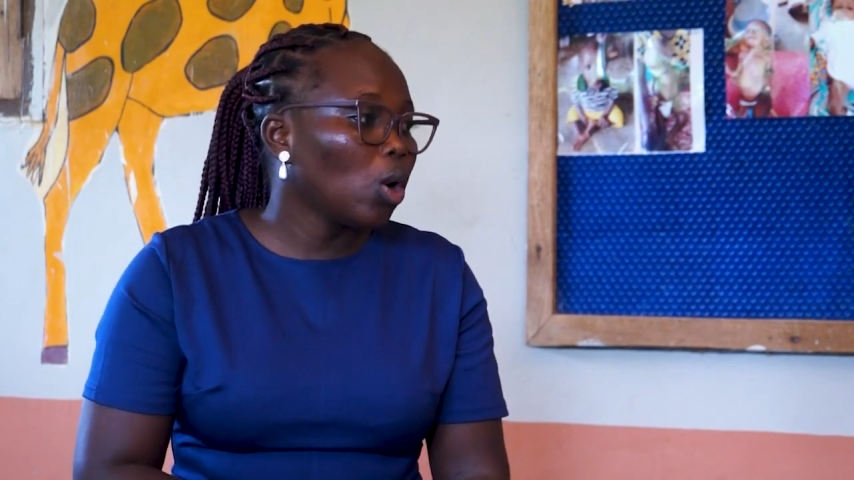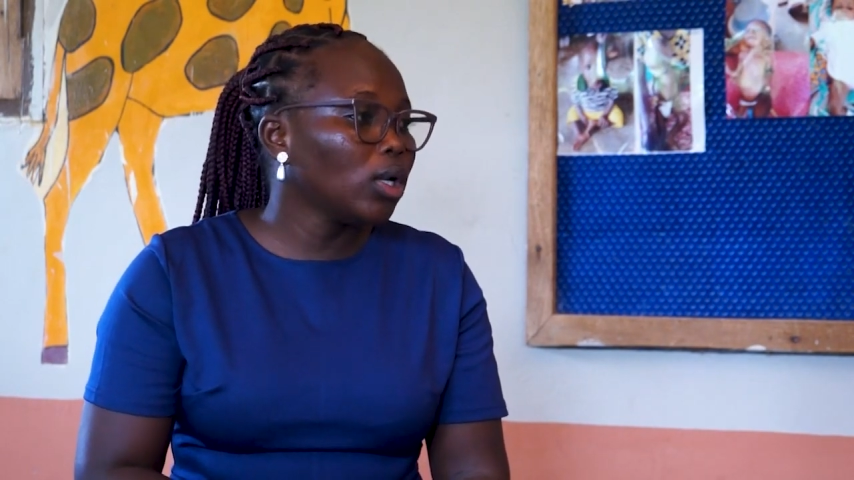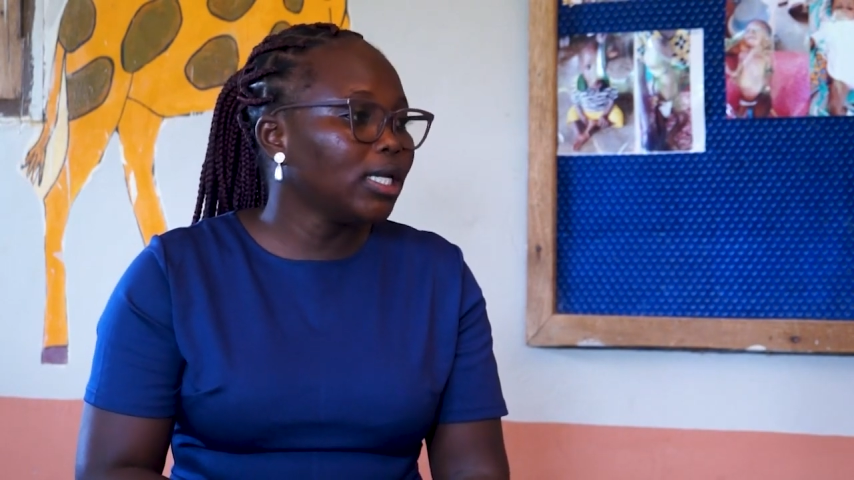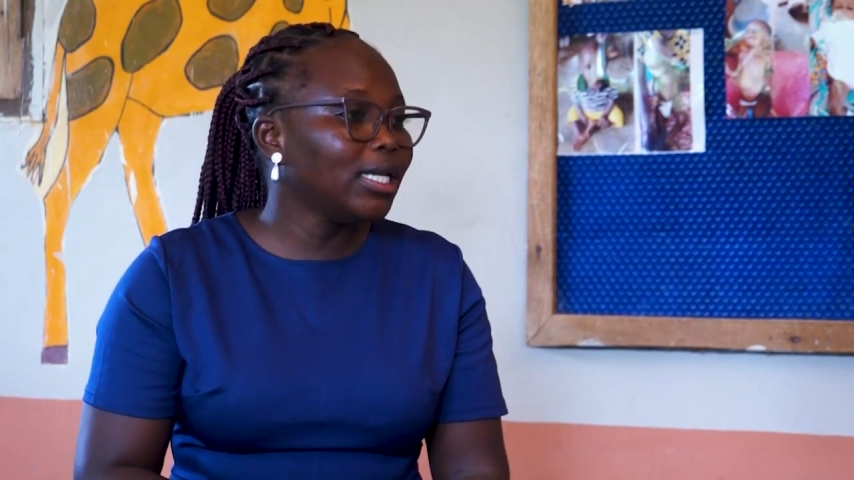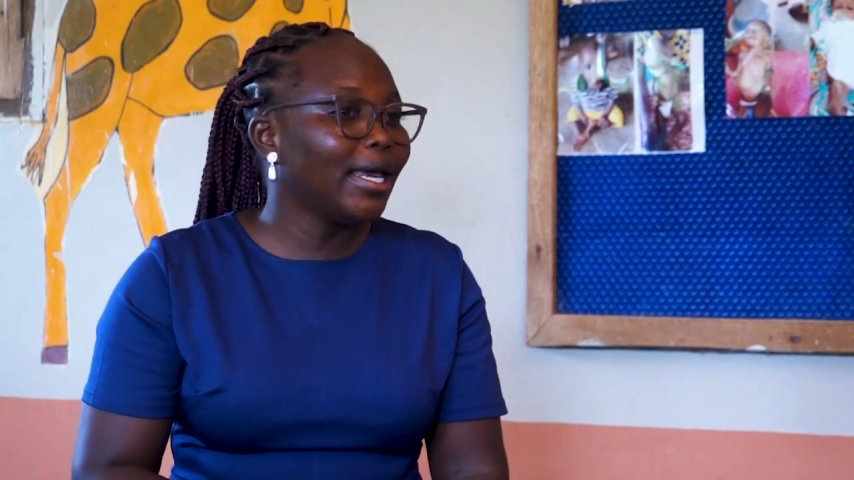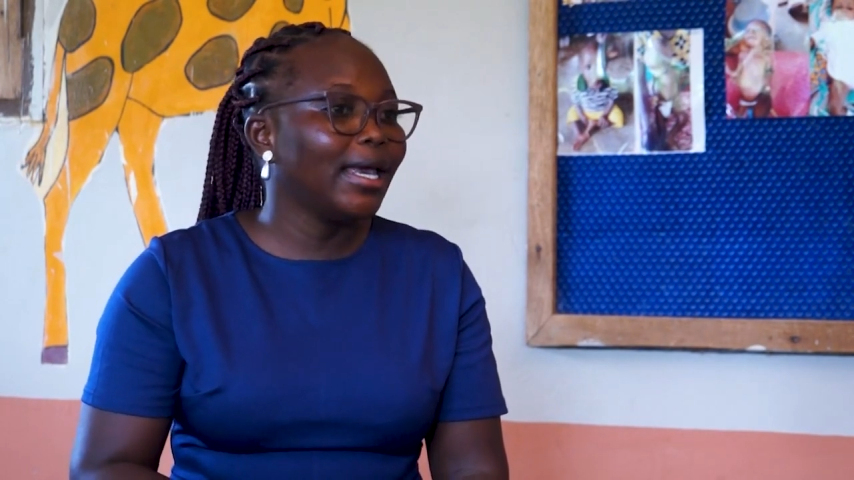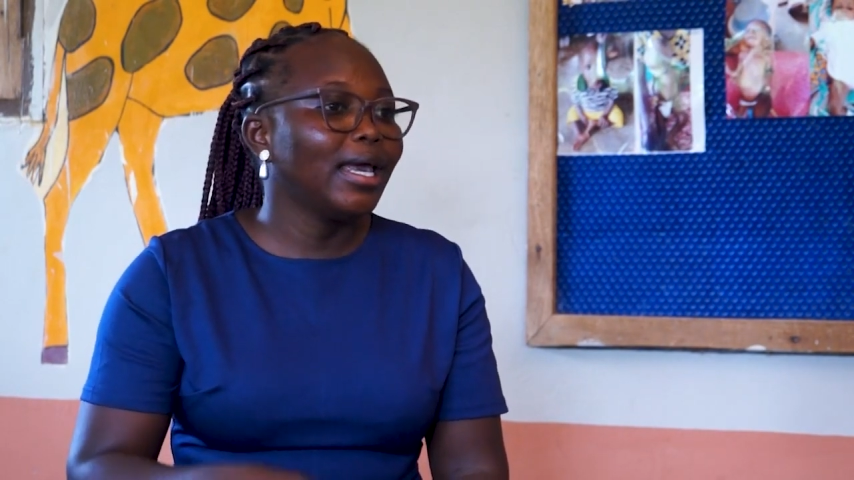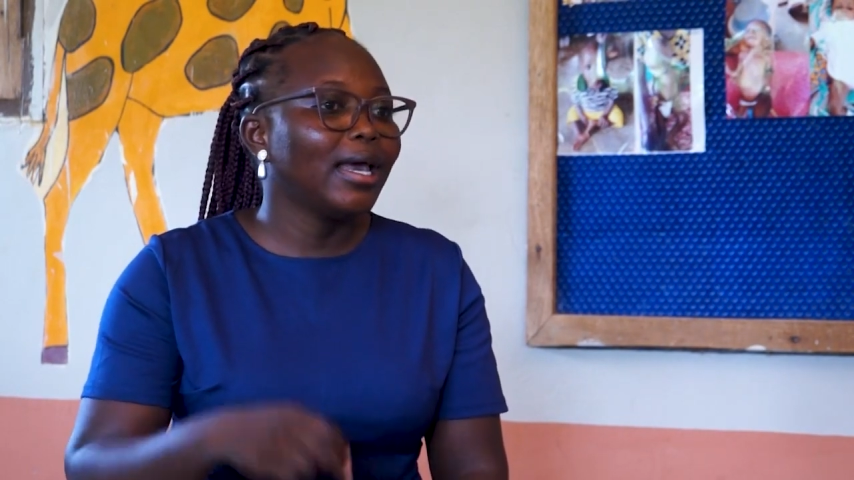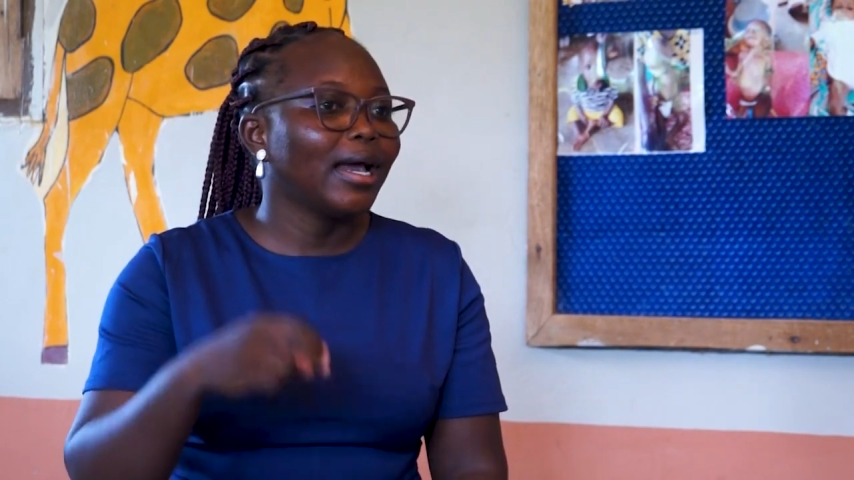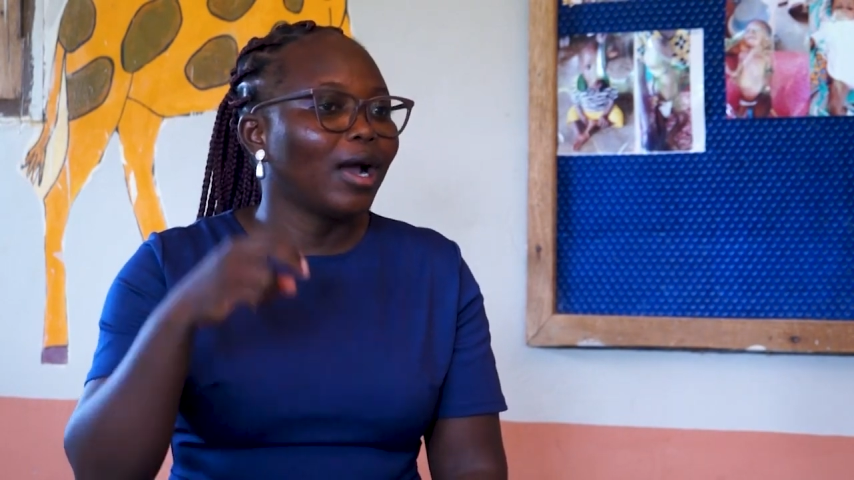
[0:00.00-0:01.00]
on the
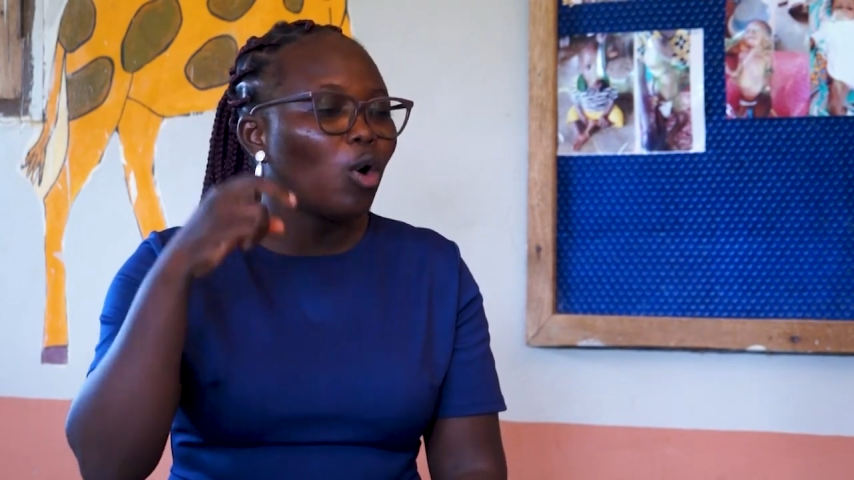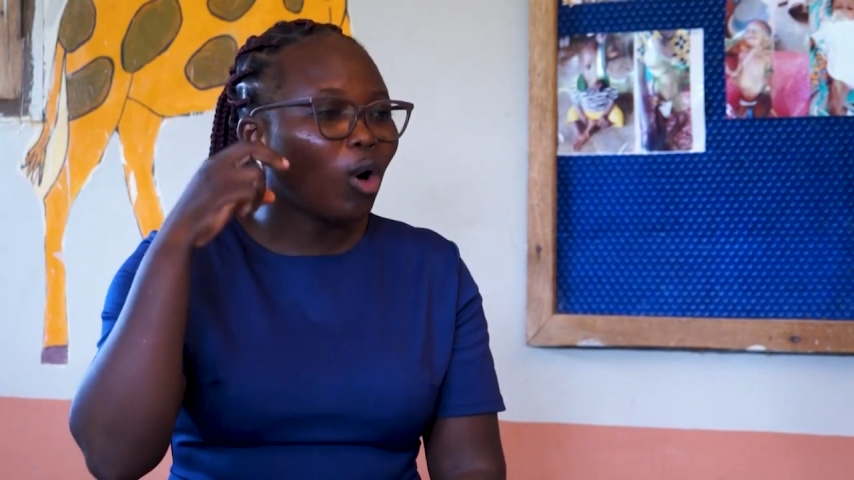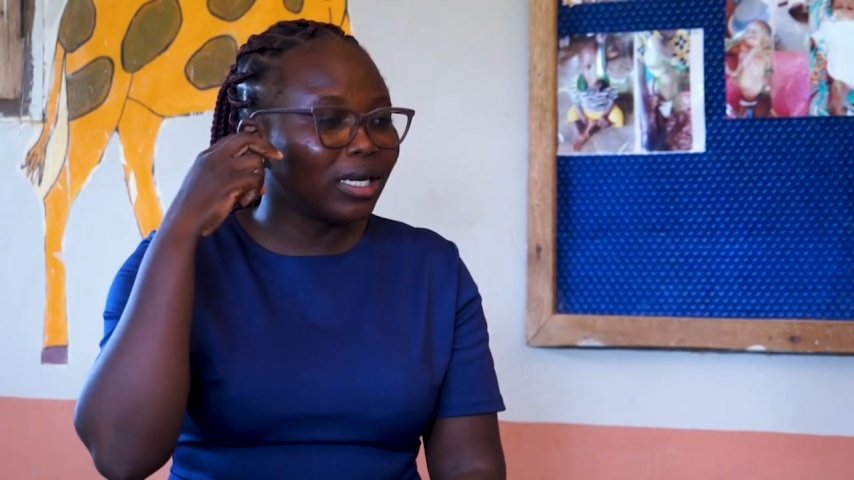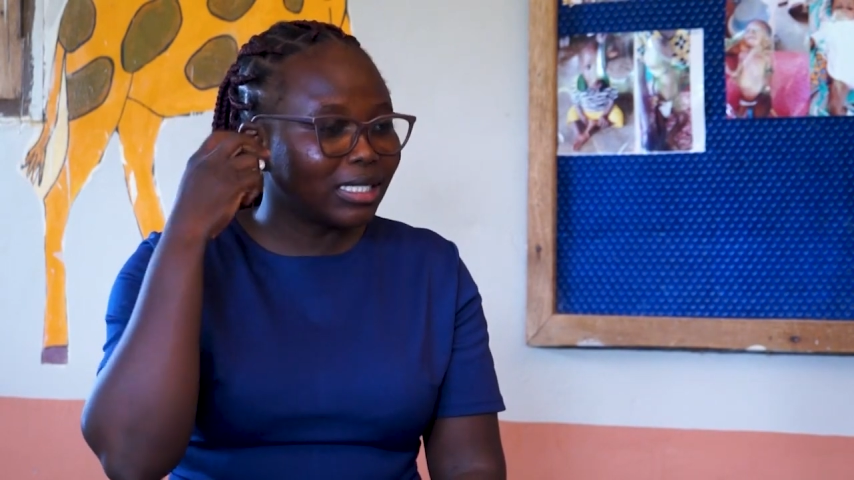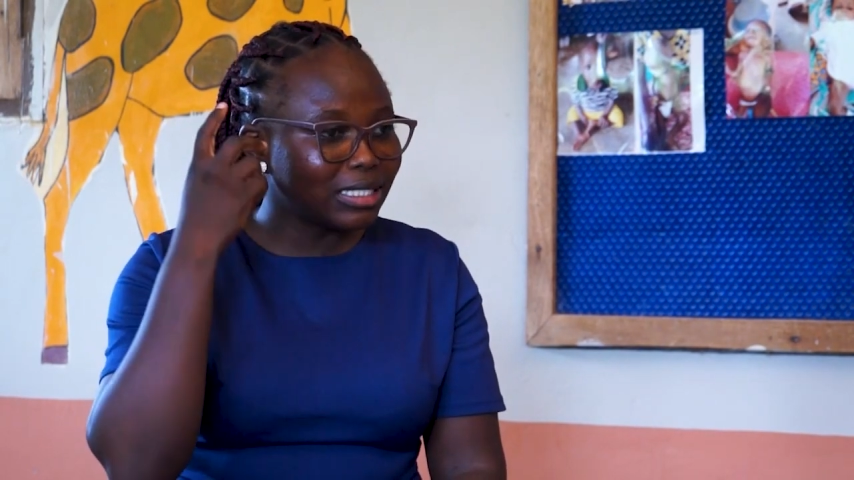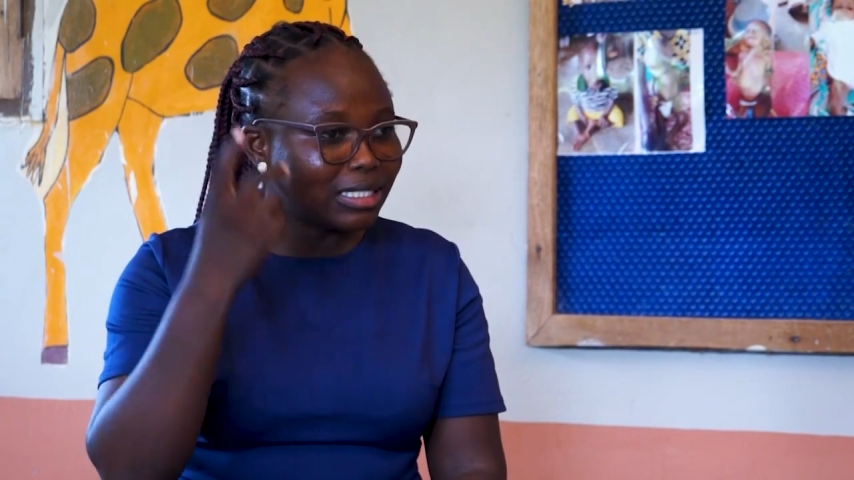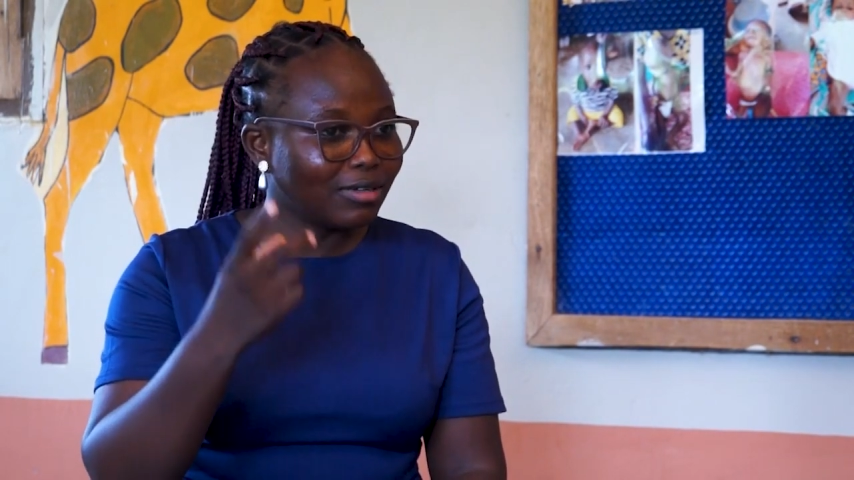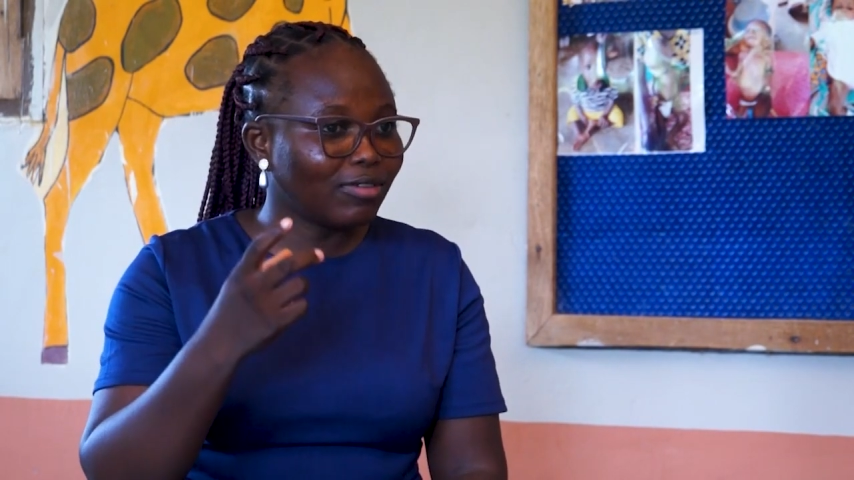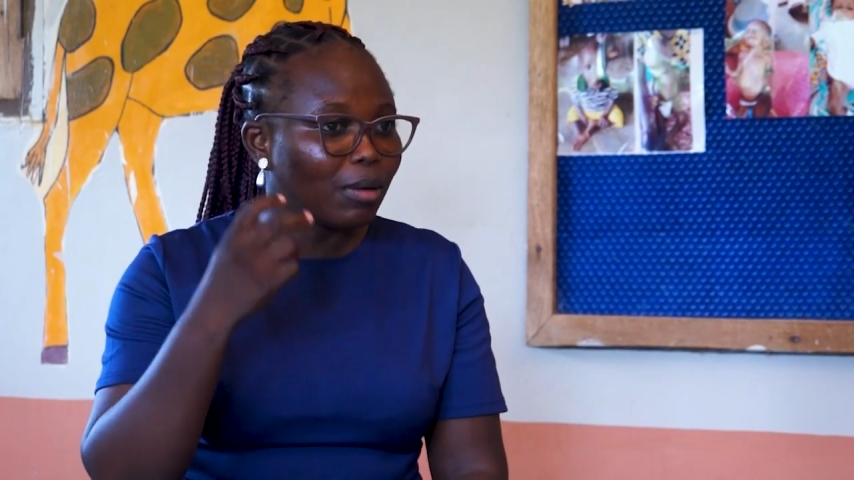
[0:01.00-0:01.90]
cognitive